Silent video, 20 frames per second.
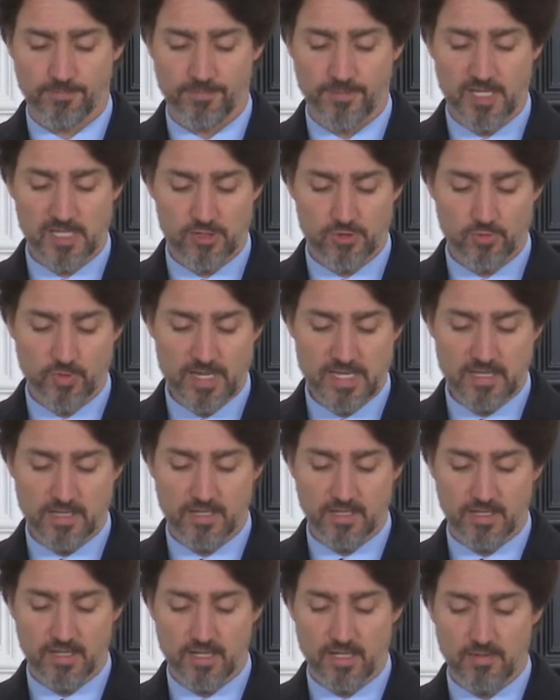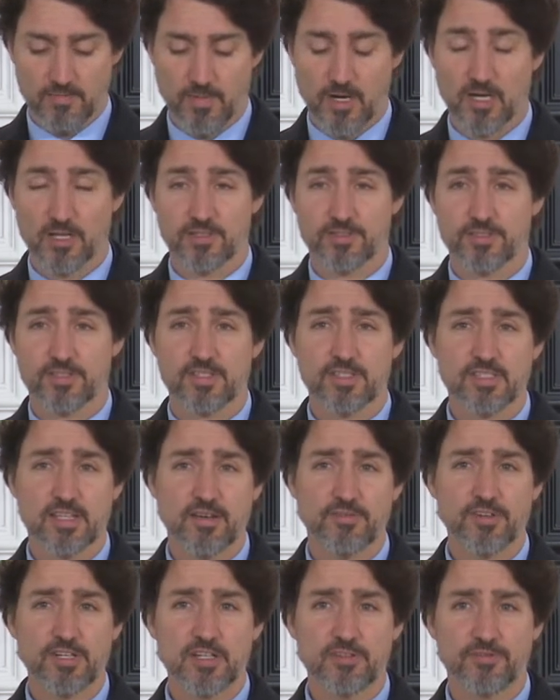This week marks the
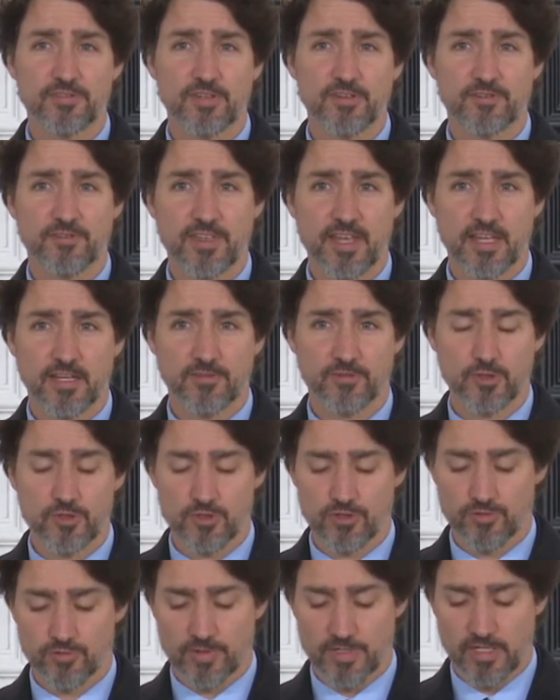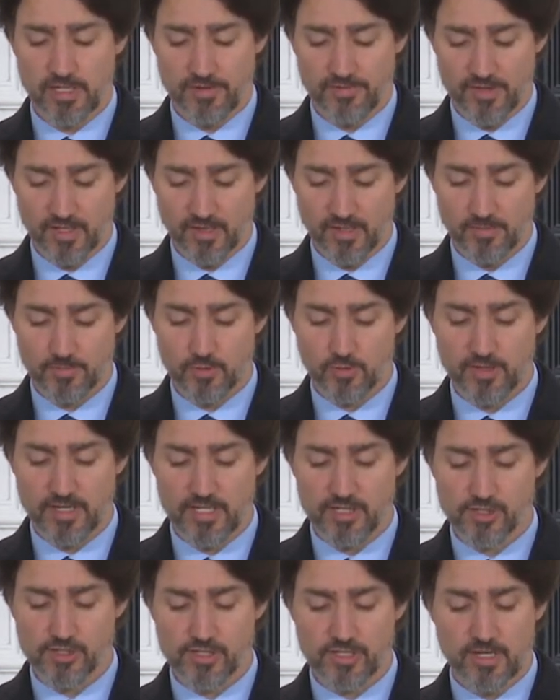75th anniversary of the
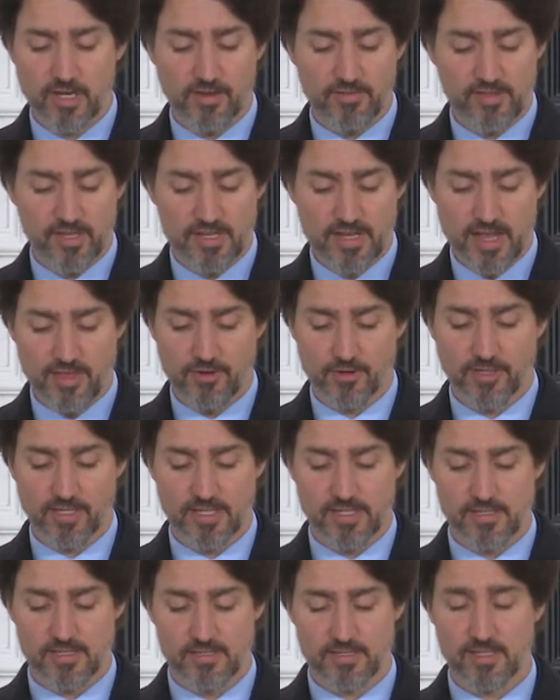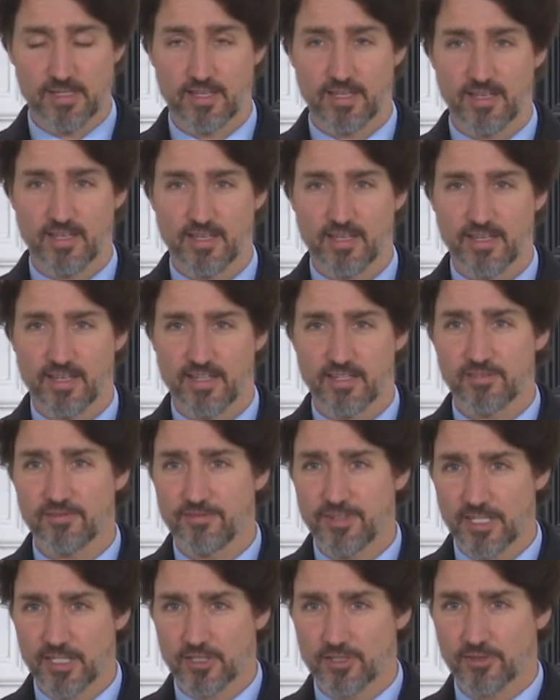liberation of the Netherlands and a
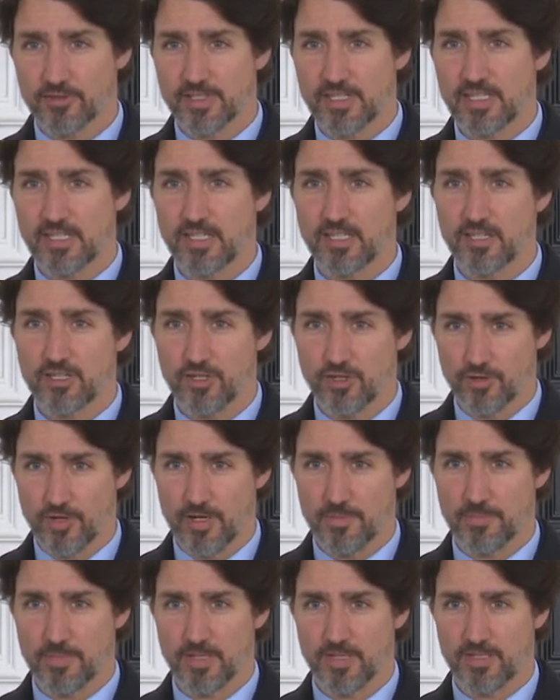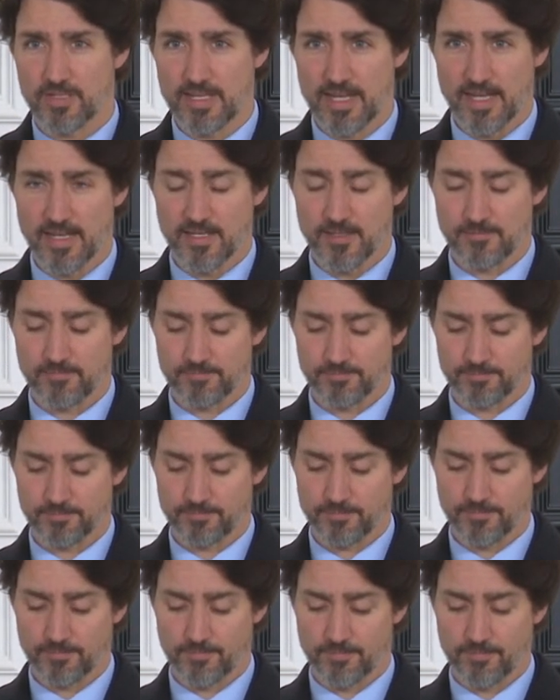Victory in Europe Day.
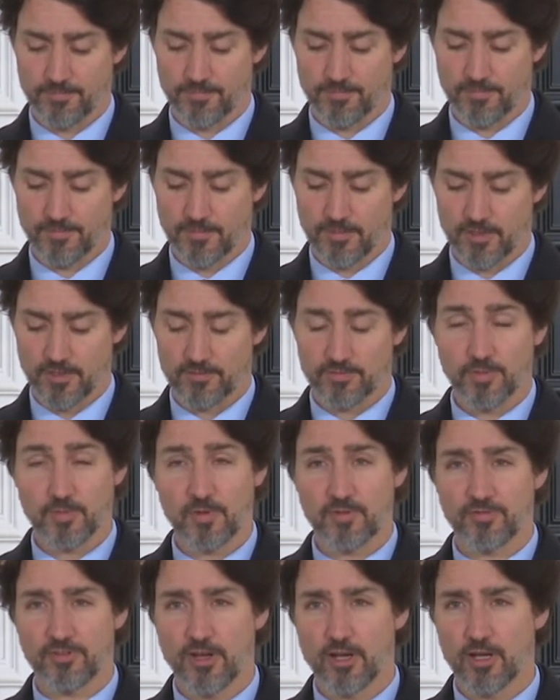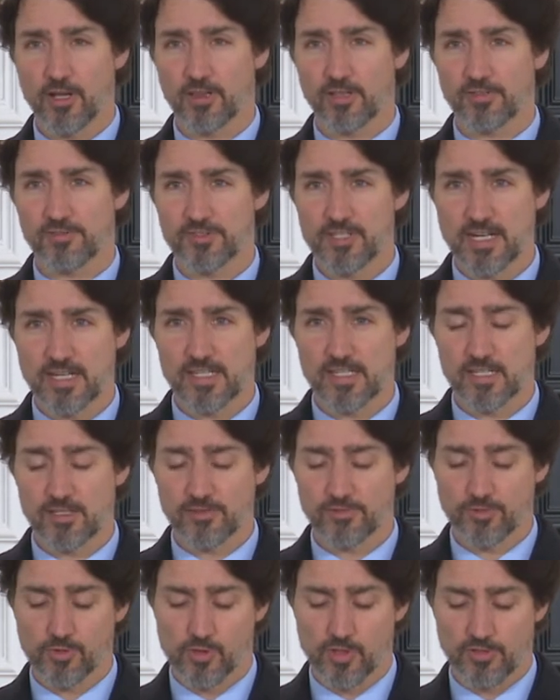From the fall of
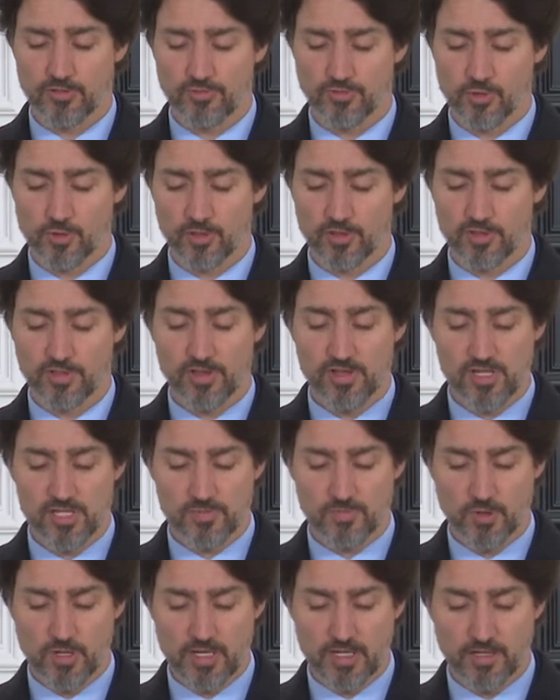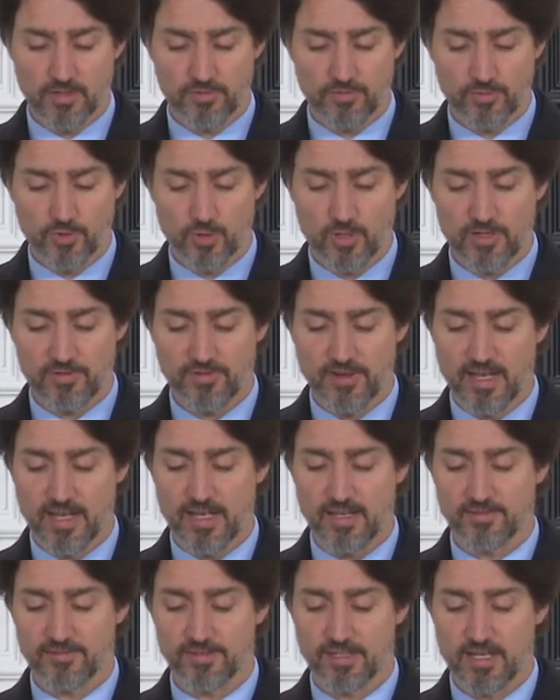1944 to the spring of
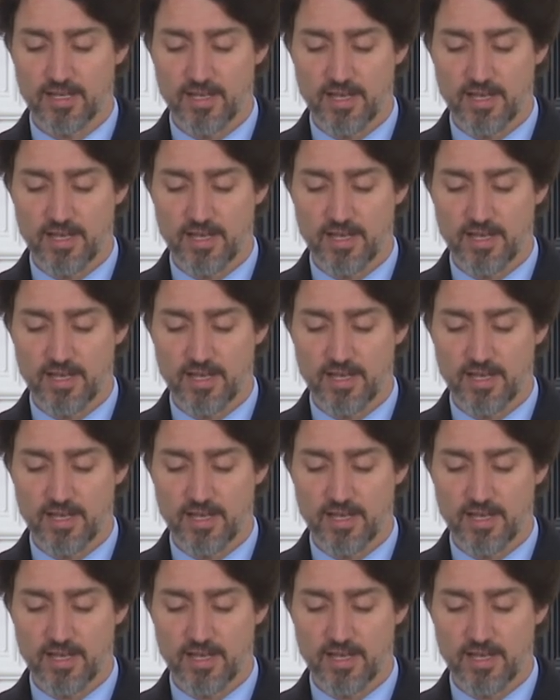'45,